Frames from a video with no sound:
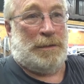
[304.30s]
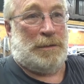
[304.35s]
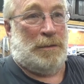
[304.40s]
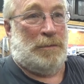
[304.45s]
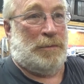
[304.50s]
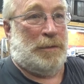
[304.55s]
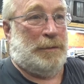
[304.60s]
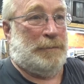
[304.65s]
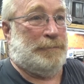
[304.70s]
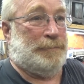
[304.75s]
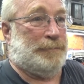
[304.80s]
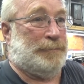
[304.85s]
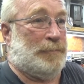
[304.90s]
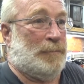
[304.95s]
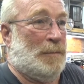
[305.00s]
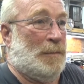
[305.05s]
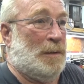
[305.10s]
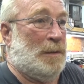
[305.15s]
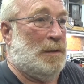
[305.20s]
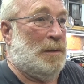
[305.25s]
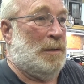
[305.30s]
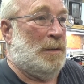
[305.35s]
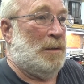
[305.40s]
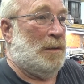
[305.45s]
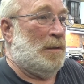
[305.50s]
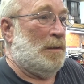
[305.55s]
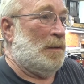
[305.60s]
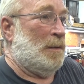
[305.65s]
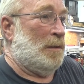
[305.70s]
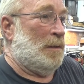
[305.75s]
on it.
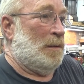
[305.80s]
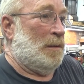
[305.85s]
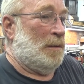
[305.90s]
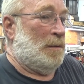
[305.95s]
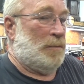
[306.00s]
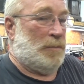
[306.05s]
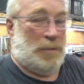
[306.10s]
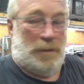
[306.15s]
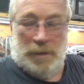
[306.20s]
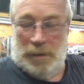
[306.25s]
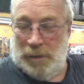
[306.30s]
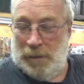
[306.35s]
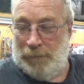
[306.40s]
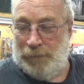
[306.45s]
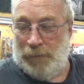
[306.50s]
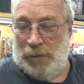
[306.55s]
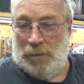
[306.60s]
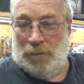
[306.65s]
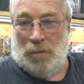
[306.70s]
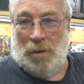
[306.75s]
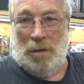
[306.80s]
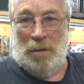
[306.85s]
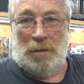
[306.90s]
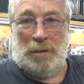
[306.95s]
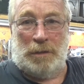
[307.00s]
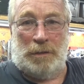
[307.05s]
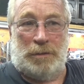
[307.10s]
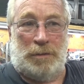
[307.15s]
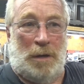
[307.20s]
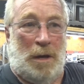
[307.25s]
Running the front wall
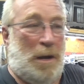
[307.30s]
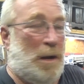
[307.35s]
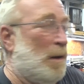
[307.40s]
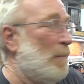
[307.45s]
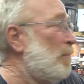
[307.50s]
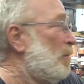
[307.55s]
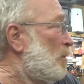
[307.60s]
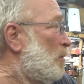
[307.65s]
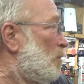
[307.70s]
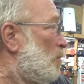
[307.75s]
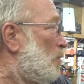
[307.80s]
of the shop or